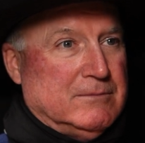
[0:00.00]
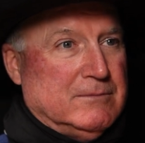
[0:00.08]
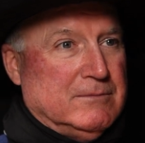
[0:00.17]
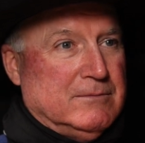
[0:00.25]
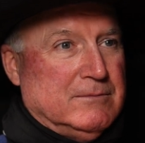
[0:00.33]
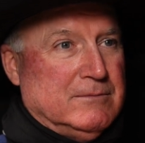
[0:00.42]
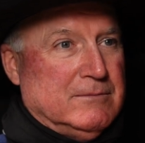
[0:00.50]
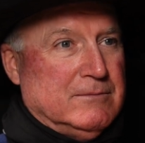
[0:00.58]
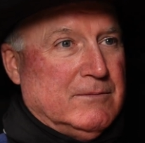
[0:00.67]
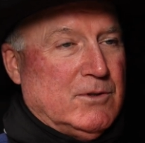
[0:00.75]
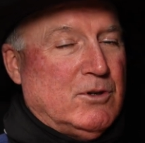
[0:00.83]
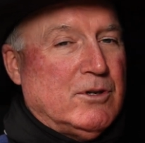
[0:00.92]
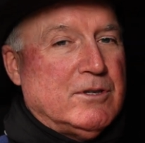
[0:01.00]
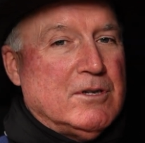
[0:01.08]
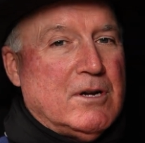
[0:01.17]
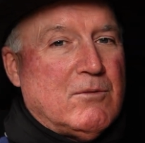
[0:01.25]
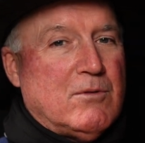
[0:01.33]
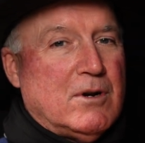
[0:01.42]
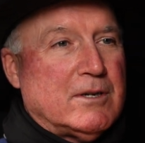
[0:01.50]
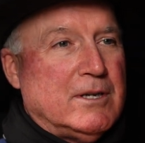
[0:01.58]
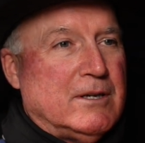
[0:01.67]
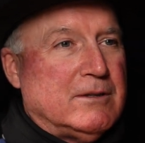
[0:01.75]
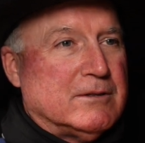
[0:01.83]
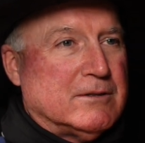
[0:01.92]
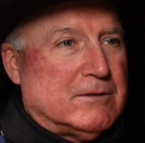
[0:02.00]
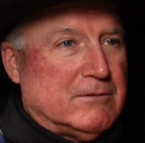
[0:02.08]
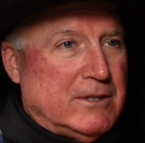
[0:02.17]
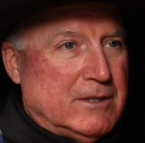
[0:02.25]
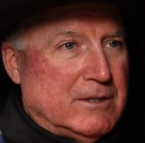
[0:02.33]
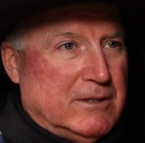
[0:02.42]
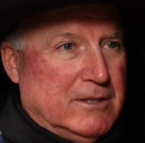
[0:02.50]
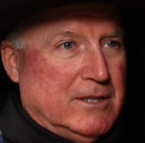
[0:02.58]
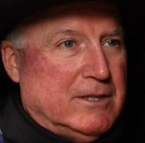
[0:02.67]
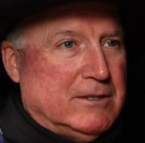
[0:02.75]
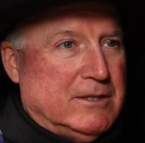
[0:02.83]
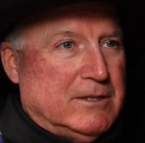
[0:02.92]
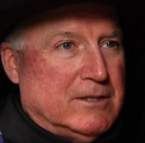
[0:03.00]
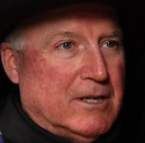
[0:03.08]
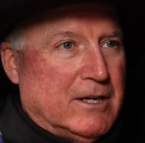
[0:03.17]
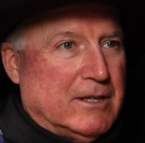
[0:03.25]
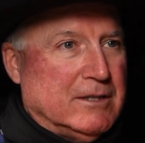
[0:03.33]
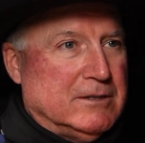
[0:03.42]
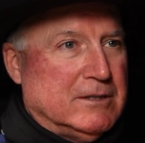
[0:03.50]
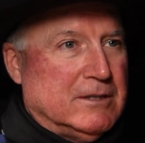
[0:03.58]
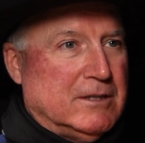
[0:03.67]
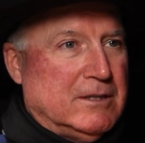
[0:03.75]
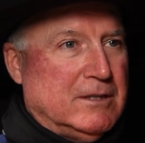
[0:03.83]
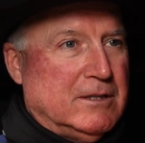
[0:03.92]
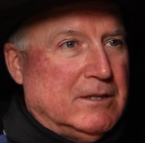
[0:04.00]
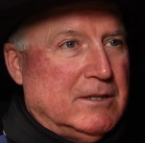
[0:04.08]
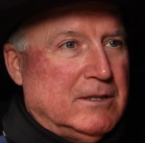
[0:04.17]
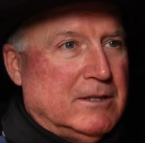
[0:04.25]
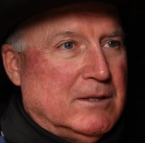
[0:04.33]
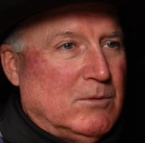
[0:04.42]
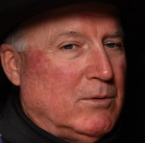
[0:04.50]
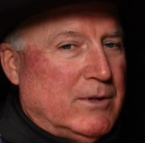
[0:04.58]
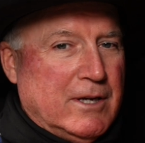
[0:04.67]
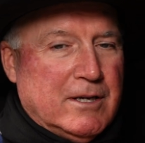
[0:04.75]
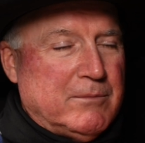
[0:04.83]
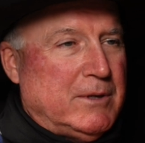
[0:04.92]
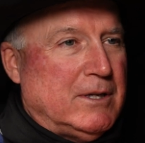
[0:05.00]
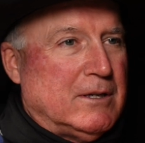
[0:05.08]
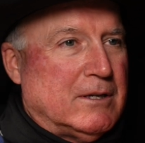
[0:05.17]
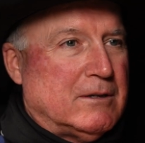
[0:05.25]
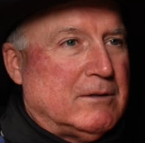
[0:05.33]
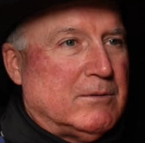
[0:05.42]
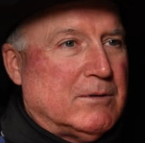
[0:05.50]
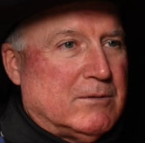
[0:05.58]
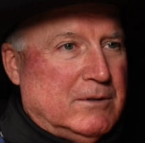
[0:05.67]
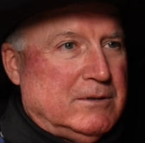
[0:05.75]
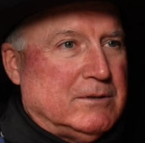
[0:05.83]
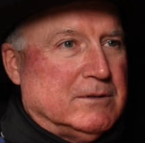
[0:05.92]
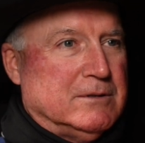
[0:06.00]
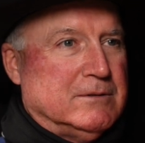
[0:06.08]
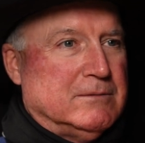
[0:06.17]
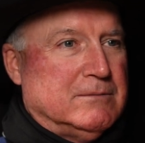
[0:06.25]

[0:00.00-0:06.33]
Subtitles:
You could not walk down the street in the 1890s without it being littered with horses.